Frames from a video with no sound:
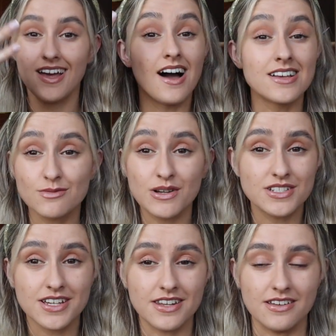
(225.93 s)
I still managed
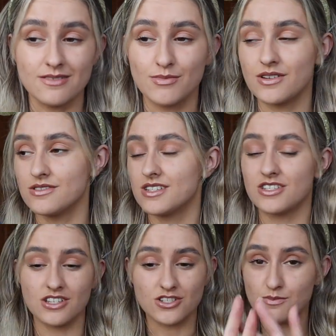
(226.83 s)
to get it because it's
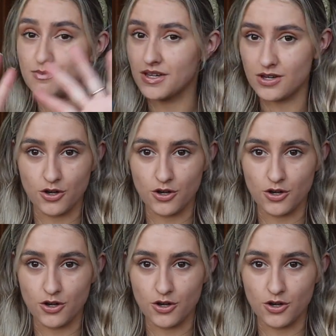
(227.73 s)
such a big